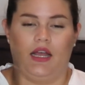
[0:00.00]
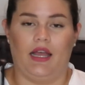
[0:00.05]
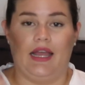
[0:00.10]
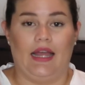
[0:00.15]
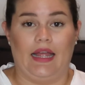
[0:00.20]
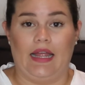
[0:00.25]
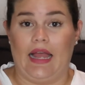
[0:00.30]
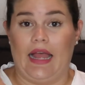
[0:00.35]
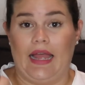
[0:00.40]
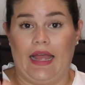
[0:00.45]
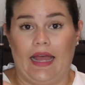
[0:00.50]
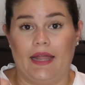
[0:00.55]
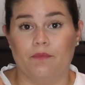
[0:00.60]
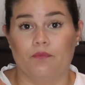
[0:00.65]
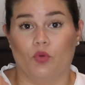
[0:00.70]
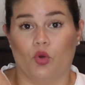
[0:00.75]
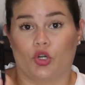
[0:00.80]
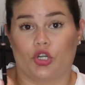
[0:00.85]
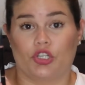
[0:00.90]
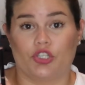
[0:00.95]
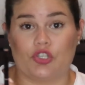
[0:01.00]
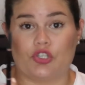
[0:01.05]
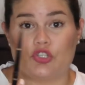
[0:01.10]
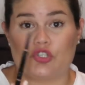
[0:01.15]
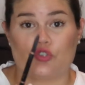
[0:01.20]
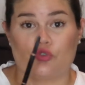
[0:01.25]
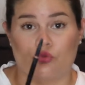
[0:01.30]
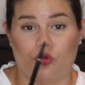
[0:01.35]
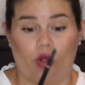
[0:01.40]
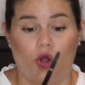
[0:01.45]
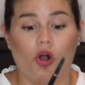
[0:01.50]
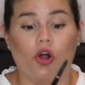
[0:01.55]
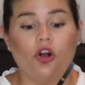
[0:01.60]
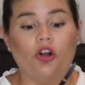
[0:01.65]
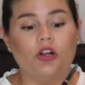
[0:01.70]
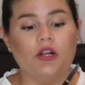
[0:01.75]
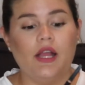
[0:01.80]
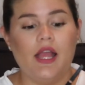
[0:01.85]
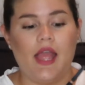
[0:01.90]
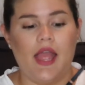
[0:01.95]
I, I had more
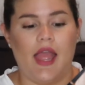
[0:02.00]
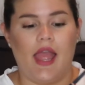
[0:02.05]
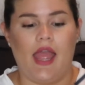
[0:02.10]
control